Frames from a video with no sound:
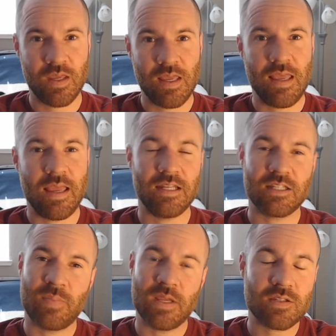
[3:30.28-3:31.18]
and it's
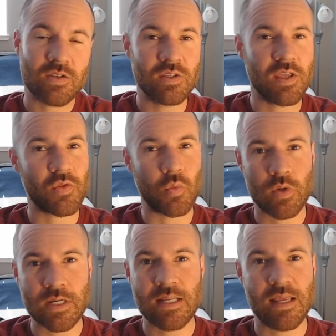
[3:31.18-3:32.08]
basically a
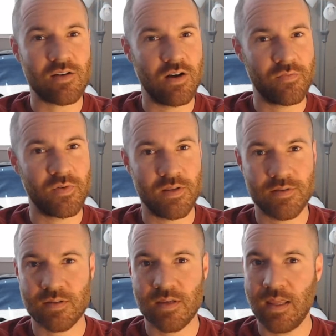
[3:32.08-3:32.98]
3-day
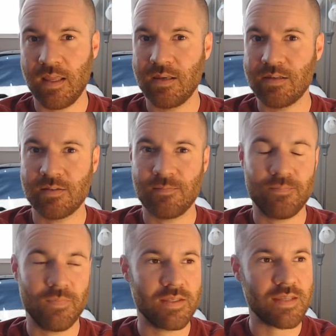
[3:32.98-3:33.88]
conference, and
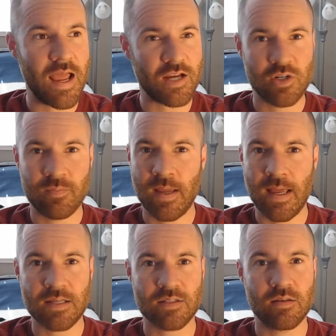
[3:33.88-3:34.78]
it's
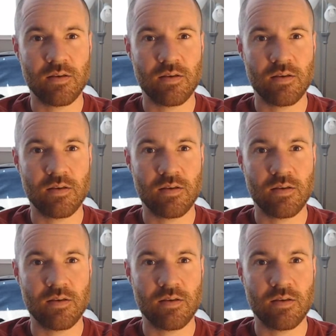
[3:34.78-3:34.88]
action-packed.